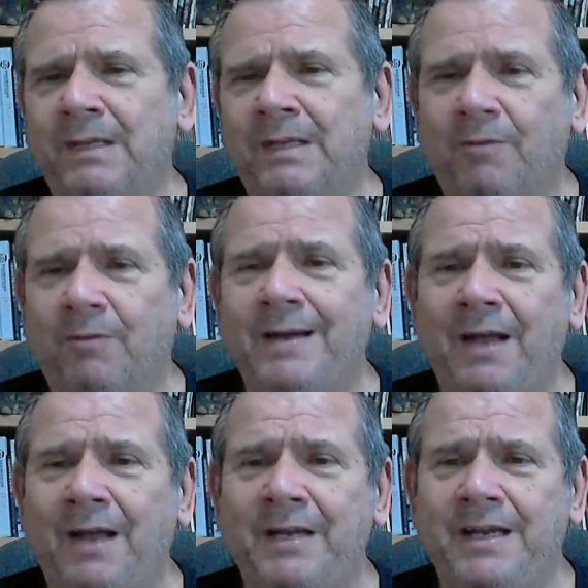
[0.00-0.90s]
But right
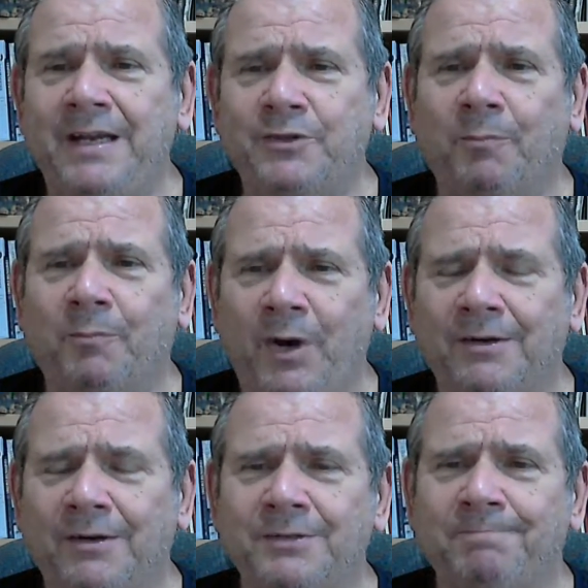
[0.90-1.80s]
now, he needs your
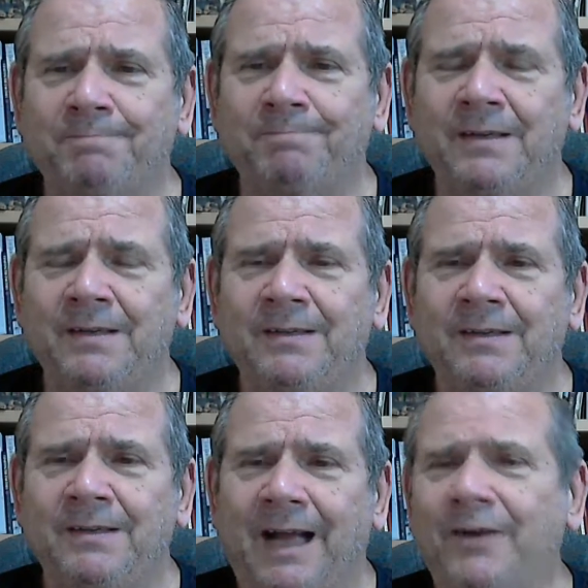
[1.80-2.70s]
prayers.
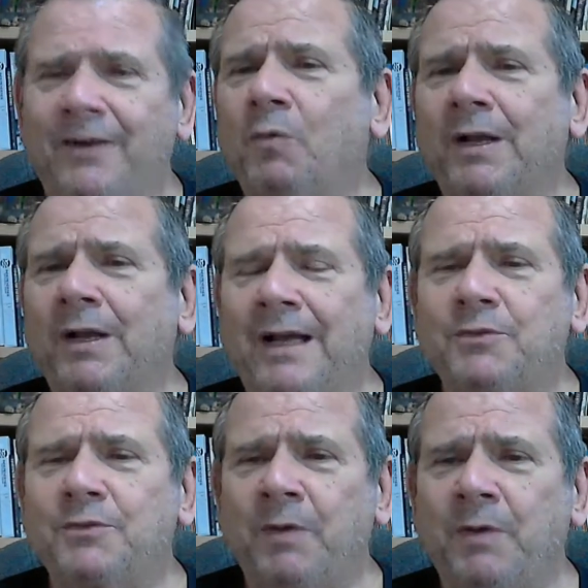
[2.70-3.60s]
I don't know what
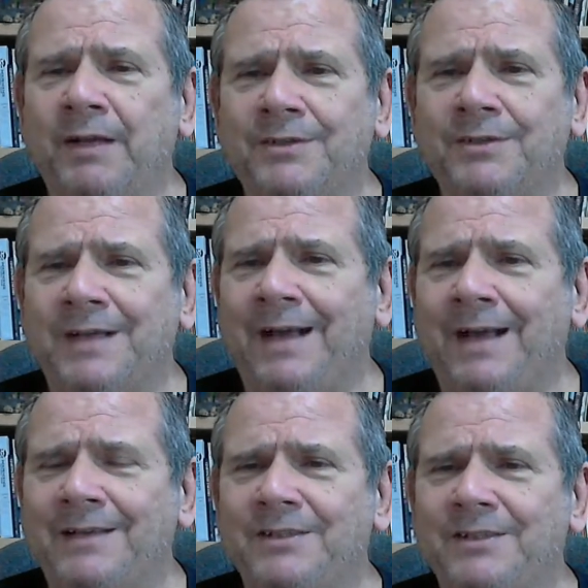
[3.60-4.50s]
God's will is.
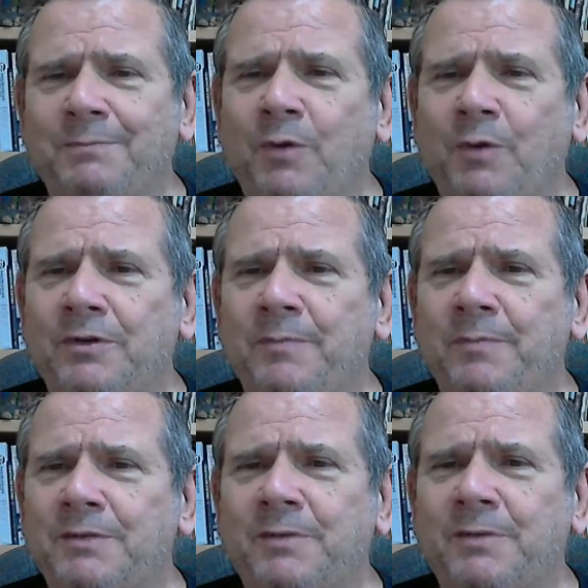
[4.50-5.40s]
God hasn't spoken to
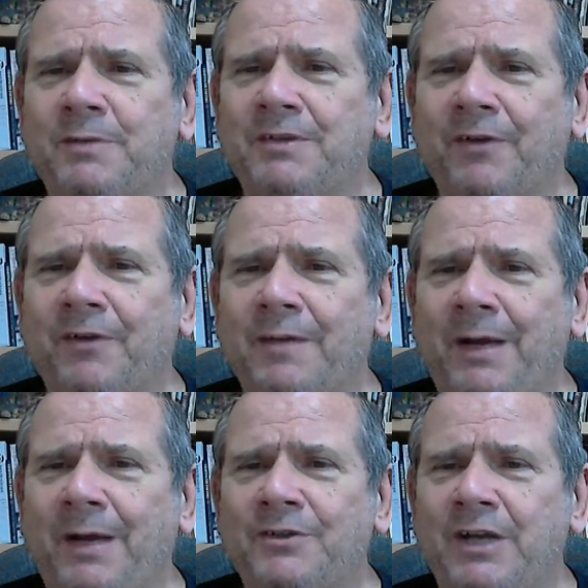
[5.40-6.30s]
me specifically
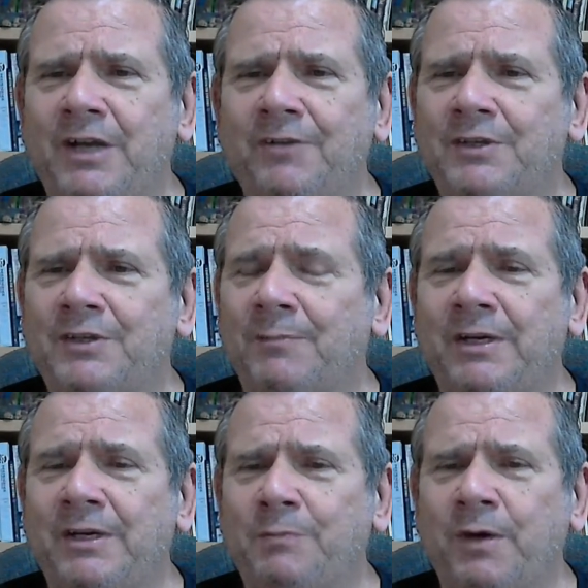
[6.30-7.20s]
about Jeff, except that
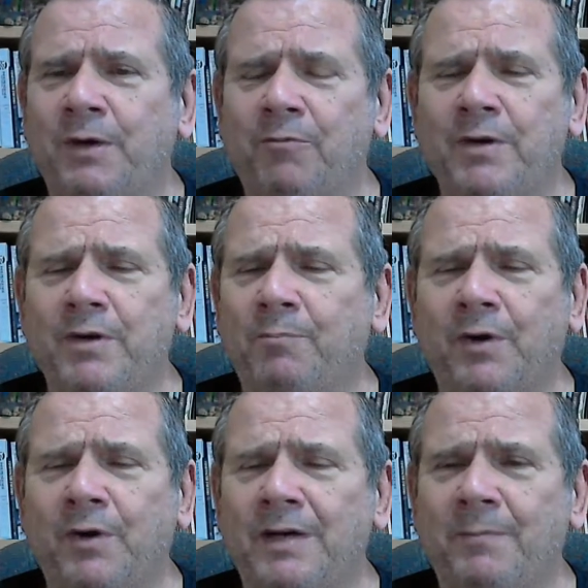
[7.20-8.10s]
he's put a real
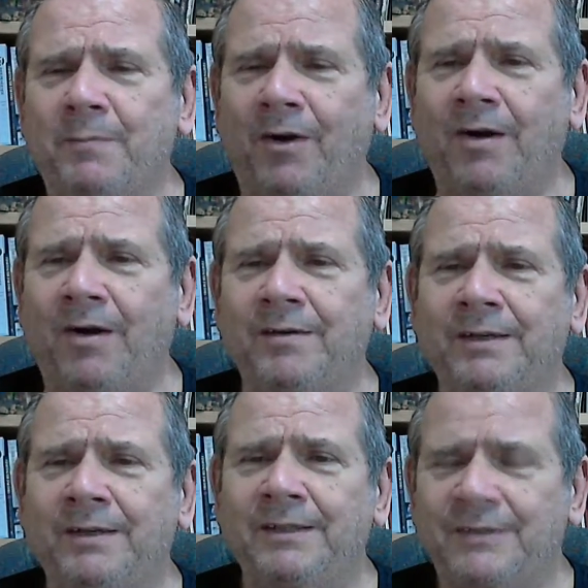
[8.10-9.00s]
burden on my heart
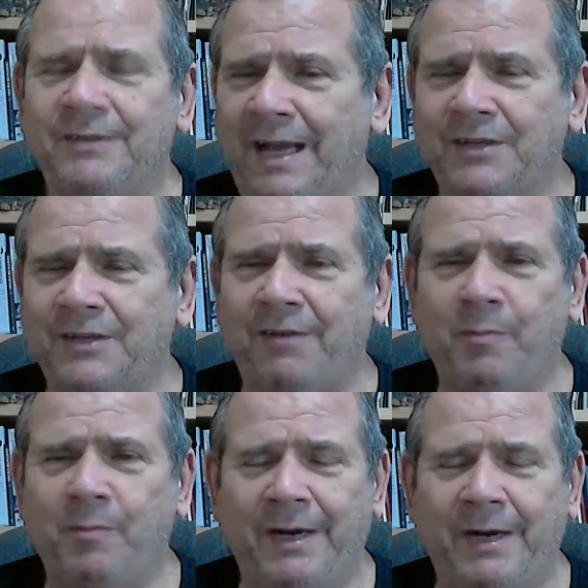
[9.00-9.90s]
to ask
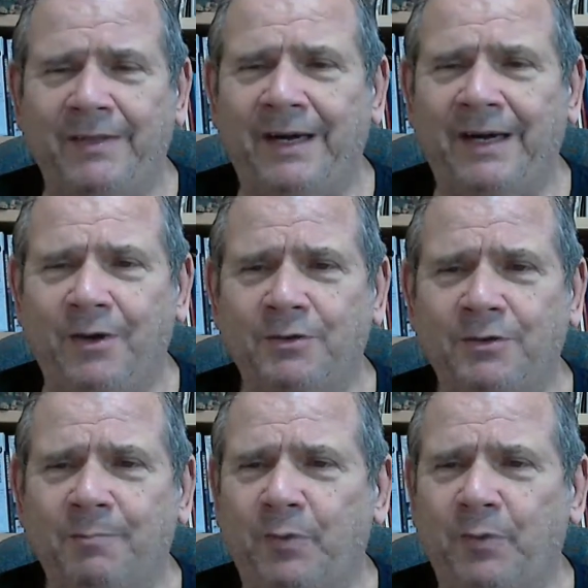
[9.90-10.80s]
everybody that I know
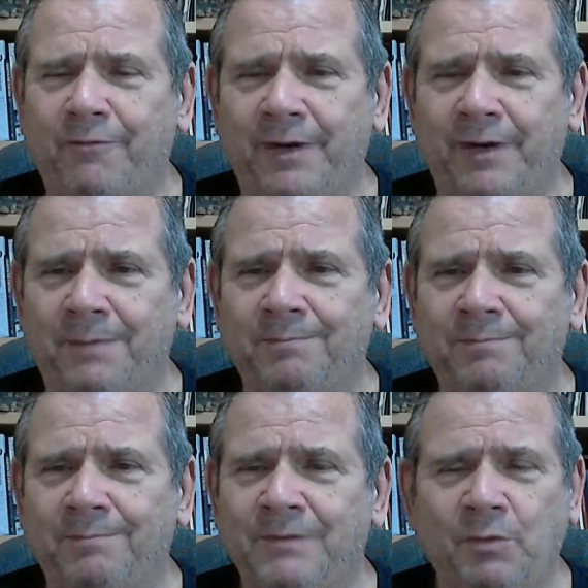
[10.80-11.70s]
to pray for him.
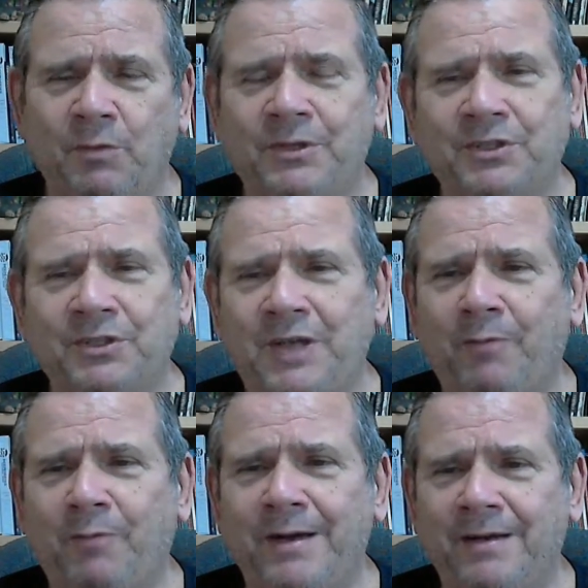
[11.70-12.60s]
So would you stop
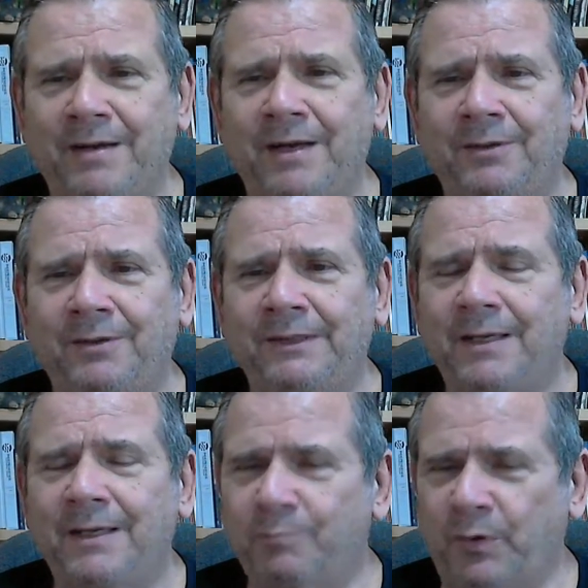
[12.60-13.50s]
right now
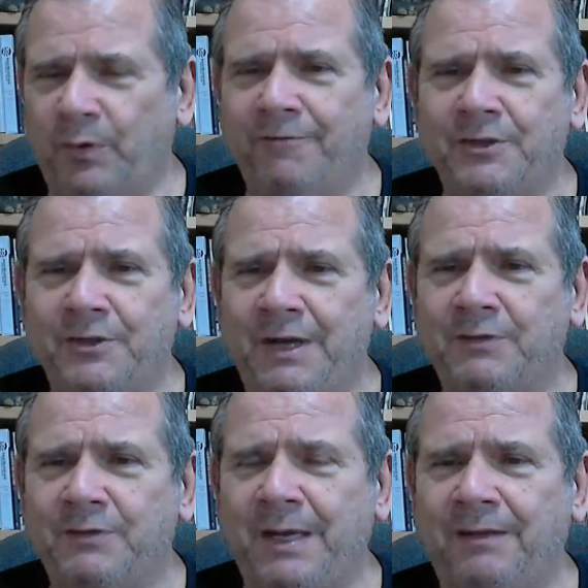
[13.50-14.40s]
and pray for Jeff
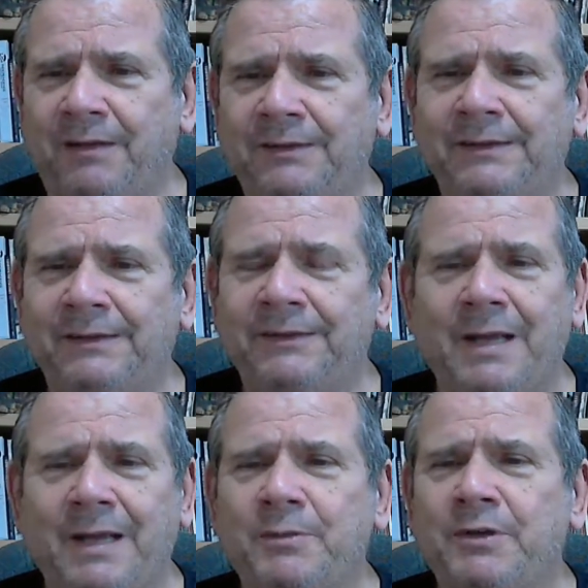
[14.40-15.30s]
Spell,
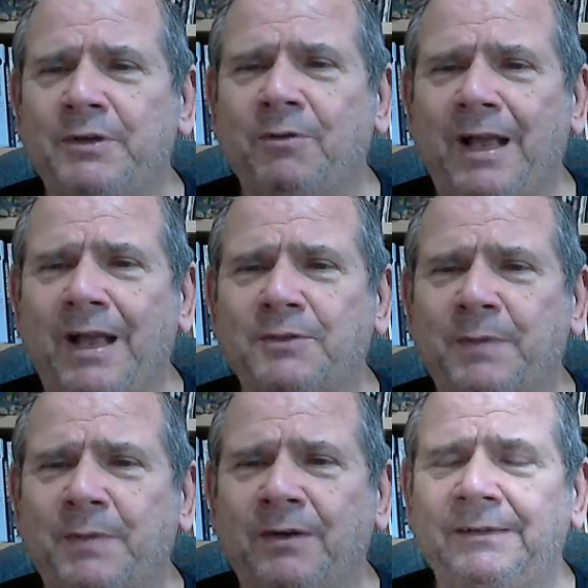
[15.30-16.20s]
Tampa General
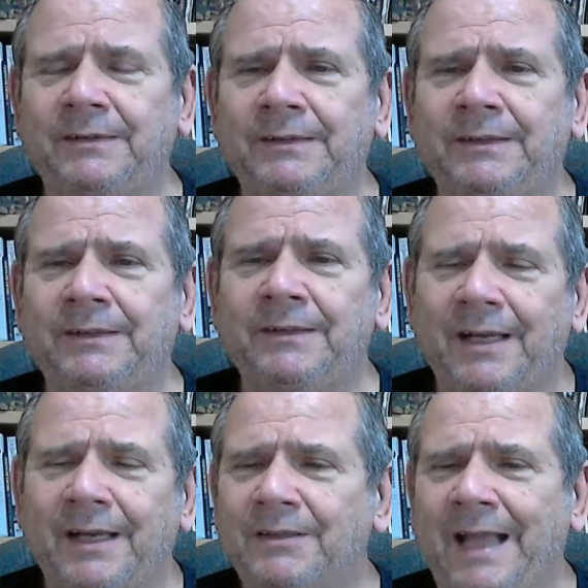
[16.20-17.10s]
Hospital,
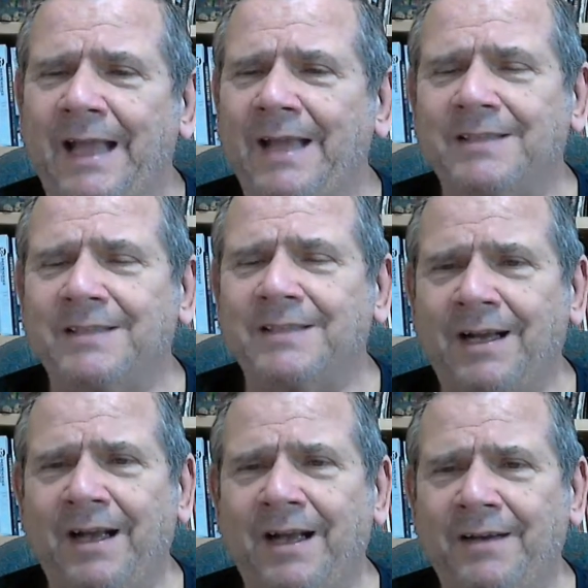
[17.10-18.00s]
and ask
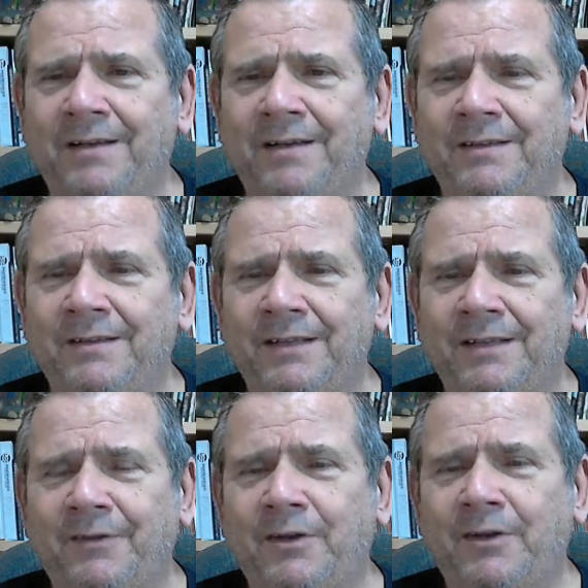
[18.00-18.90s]
God
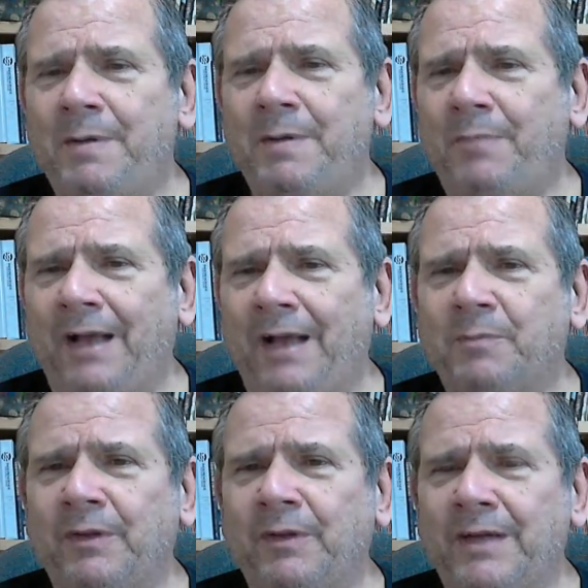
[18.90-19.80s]
if it could be
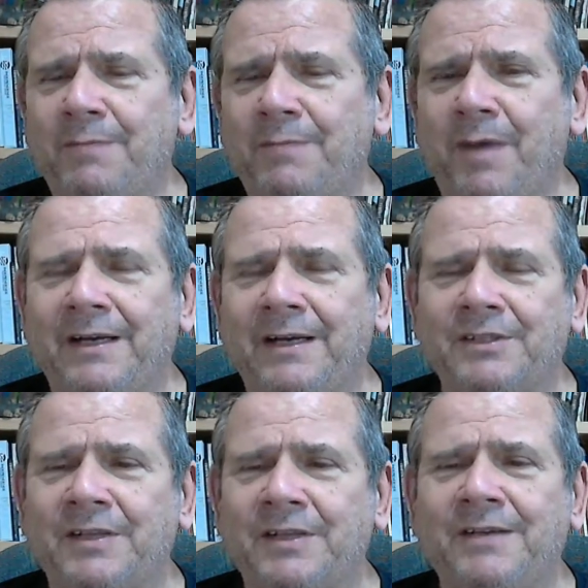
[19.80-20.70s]
possible that he might
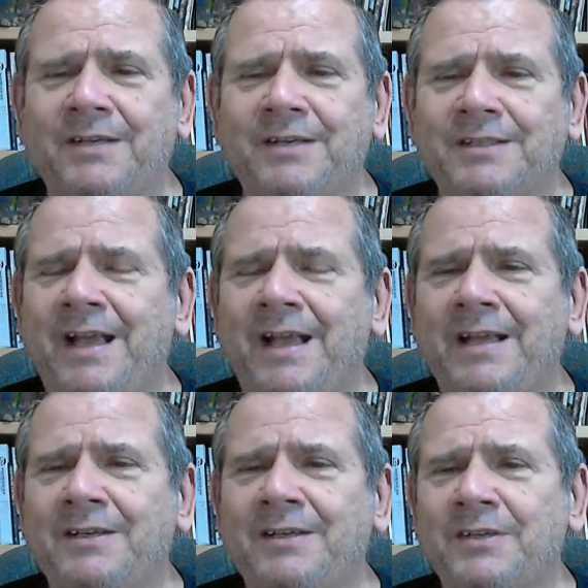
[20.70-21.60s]
extend his
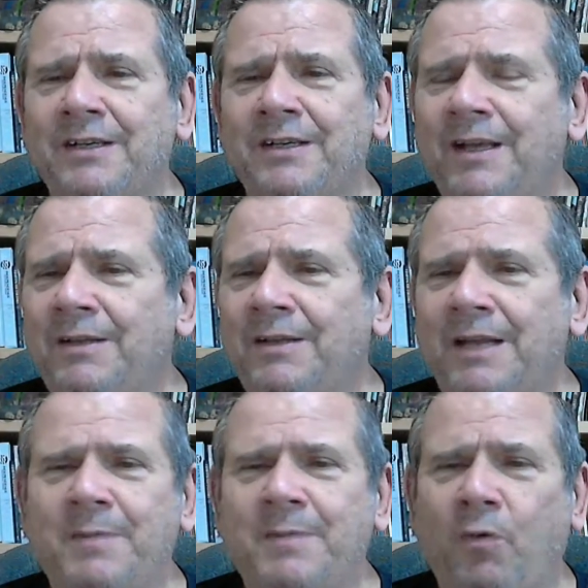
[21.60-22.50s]
days and
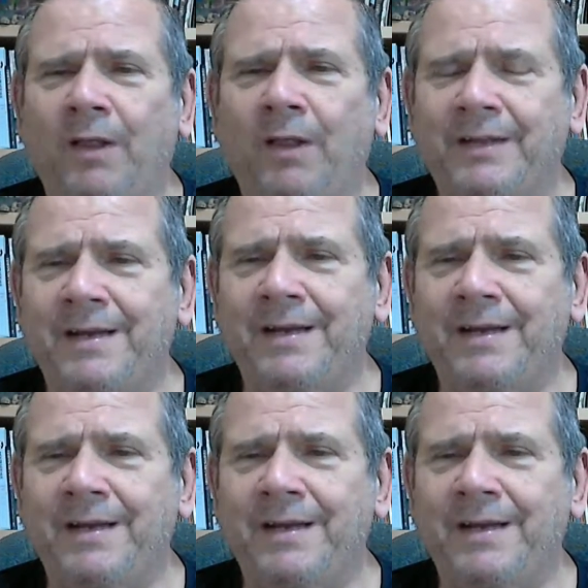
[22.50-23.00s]
they'd be quality